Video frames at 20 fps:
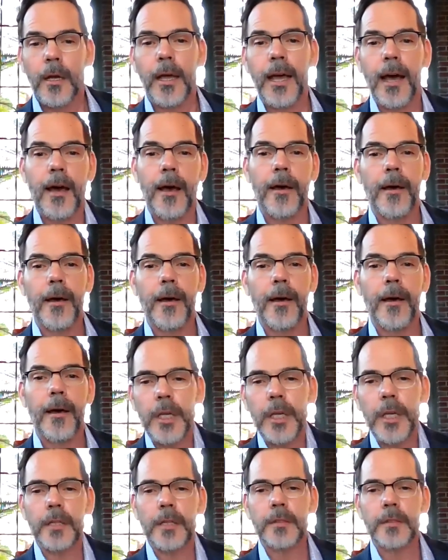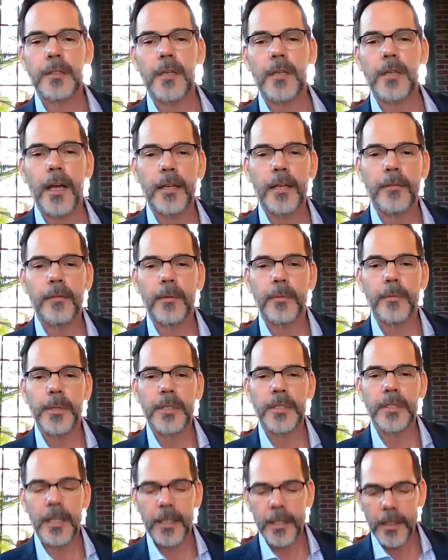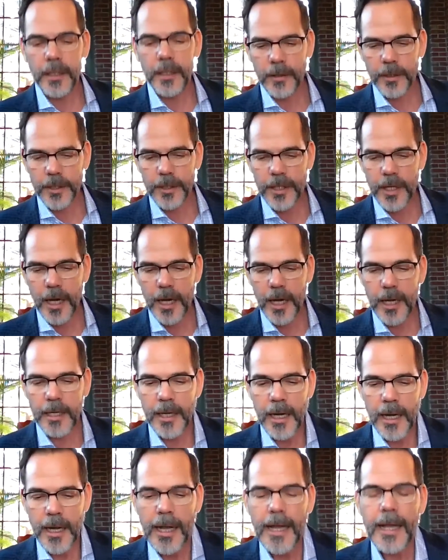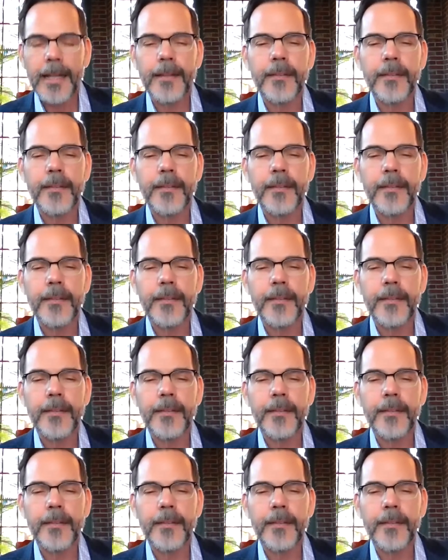uh, value inside of a particular chain,